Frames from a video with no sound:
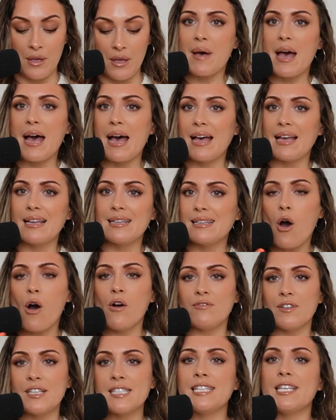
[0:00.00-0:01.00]
But
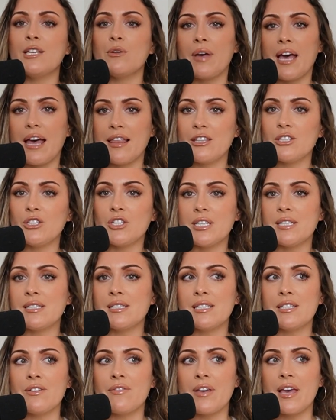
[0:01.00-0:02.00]
obviously you get the
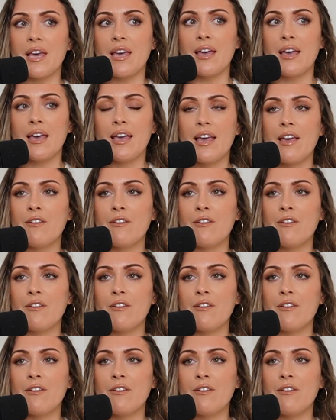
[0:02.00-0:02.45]
gist of it.